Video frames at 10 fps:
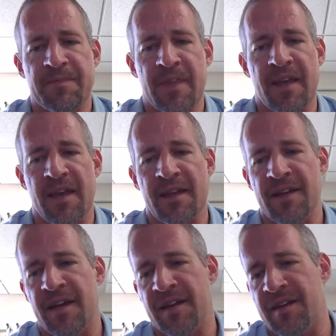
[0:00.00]

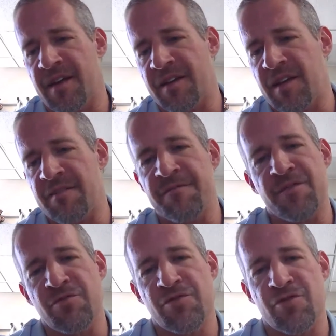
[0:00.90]
and
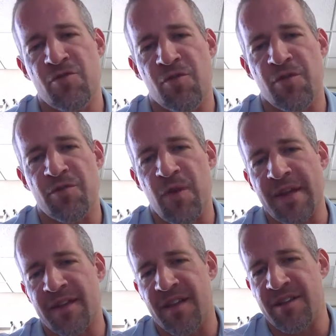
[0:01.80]
views toward
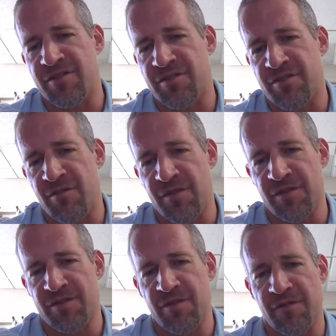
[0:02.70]
regulation, so on
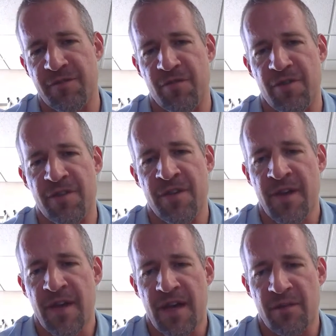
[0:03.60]
and so forth.
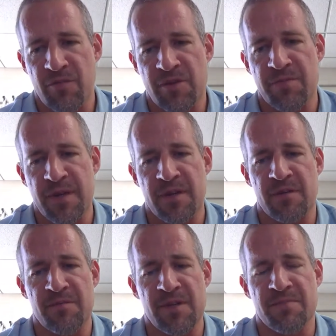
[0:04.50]
And we'll
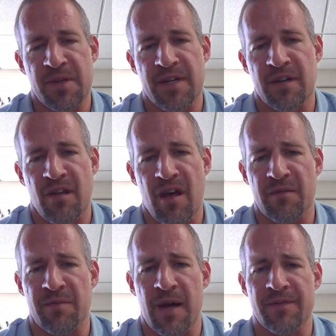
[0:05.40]
be speaking a lot
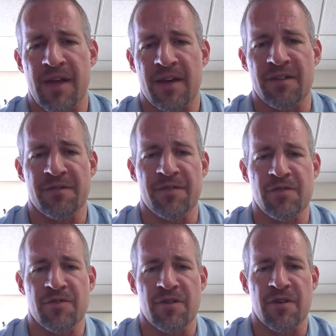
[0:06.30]
about that in the
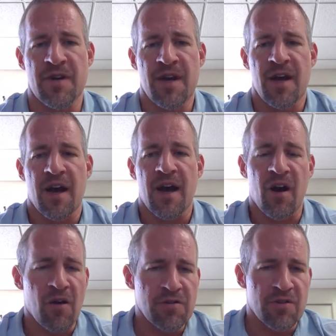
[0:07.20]
future.
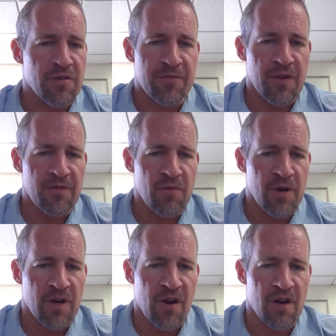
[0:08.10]
Also, if you ever
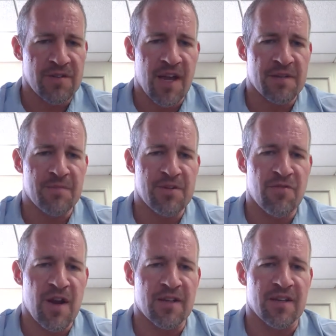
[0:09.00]
want to contact me
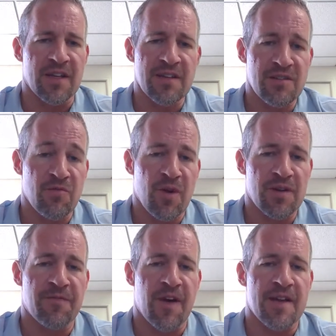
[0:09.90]
directly and you want to
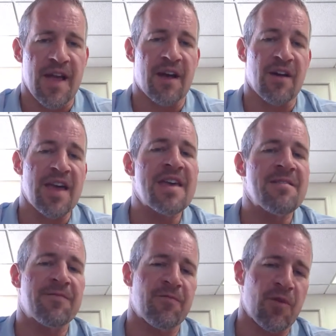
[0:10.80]
find out
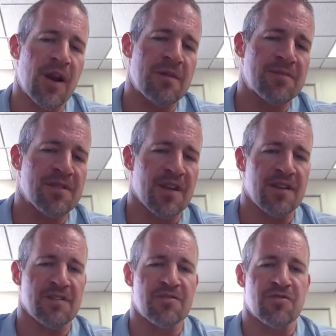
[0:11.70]
if what I'm
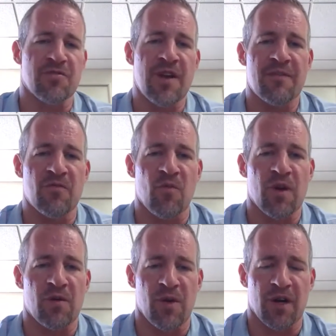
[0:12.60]
saying is true and have a
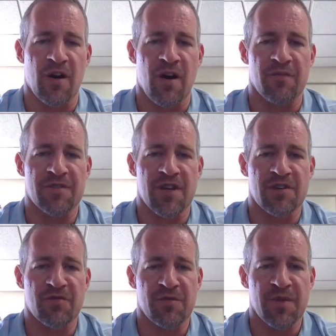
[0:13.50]
one-on-one
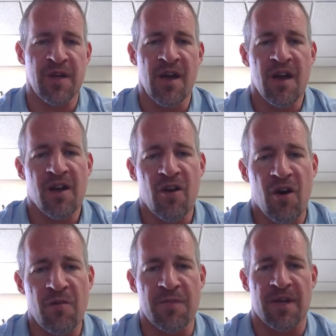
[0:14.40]
conversation with me,
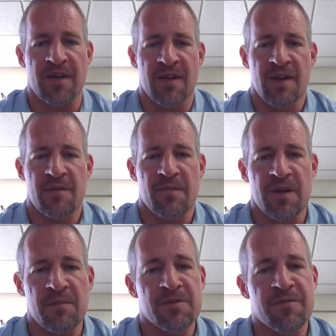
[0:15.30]
call me. My
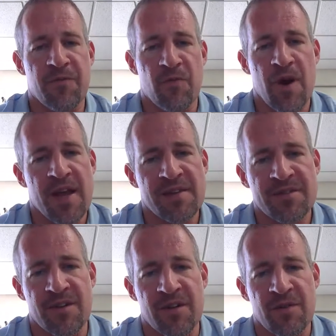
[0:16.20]
number is
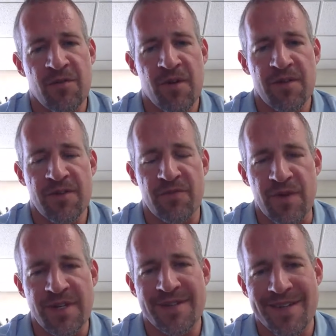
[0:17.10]

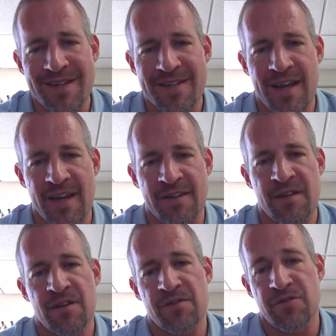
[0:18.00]

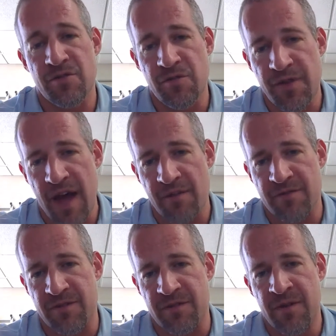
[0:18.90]

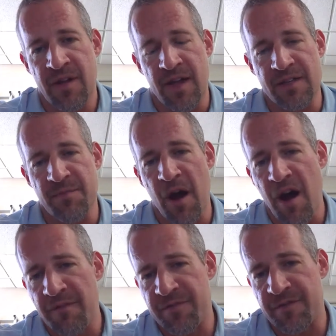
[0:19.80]
480-368-2000. That's my
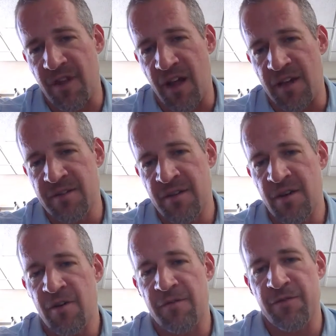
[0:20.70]
office line.
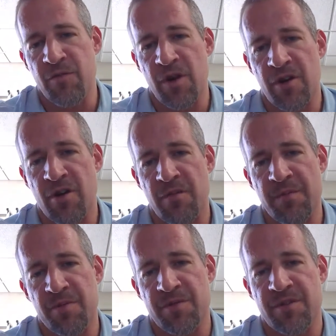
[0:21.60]
Or if you want to call me
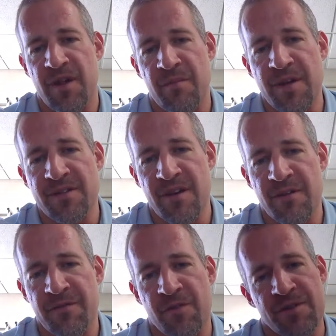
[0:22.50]
personally on my cell
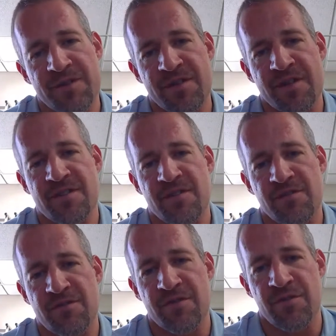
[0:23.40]
phone, it's
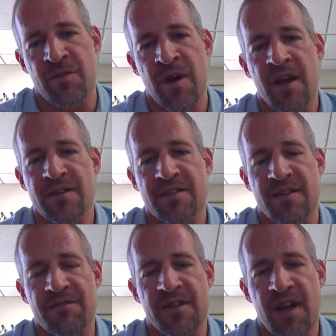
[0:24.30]

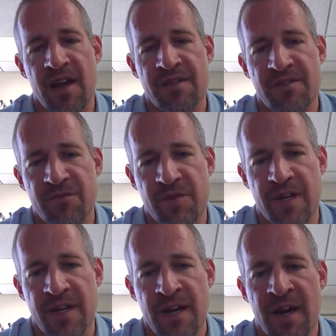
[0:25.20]

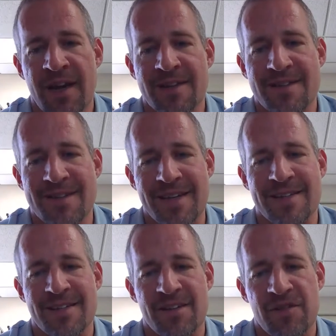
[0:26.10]

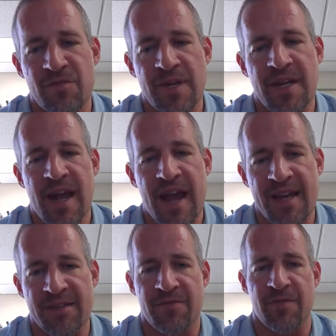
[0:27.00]

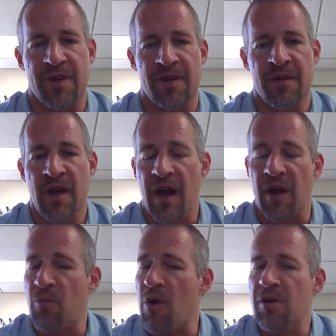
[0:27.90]
602-793-6383. I
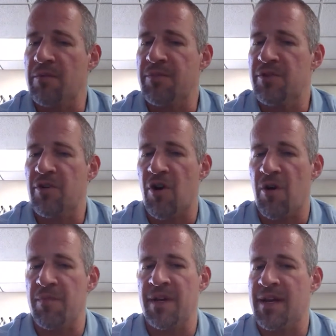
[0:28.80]
welcome you to call
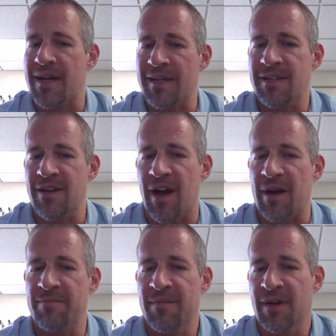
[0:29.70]
me
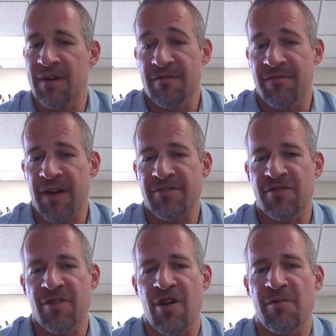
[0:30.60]
anytime. In fact, you
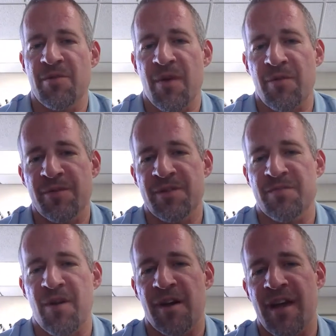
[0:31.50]
can call me right when this
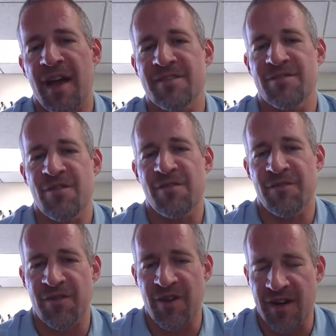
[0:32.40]
broadcast is
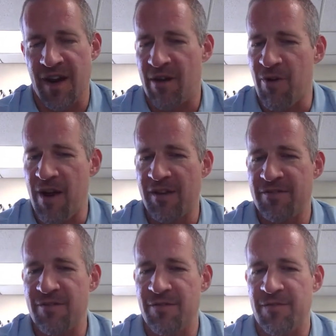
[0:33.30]
over, and I will
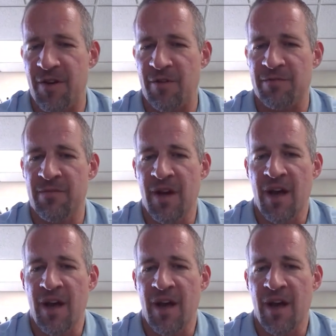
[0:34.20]
answer the phone.